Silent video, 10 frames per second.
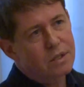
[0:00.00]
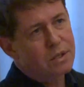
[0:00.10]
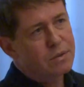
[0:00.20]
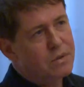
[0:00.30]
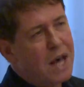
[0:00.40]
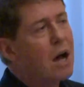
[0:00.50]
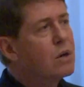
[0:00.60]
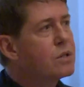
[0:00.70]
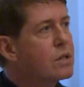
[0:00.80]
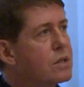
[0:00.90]

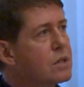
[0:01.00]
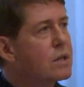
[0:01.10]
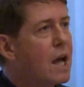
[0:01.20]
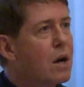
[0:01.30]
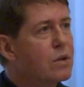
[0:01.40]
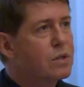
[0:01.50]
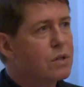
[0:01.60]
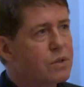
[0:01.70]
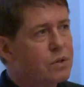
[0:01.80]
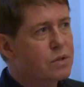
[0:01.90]
thousands and
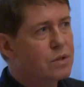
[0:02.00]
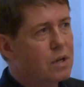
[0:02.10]
thousands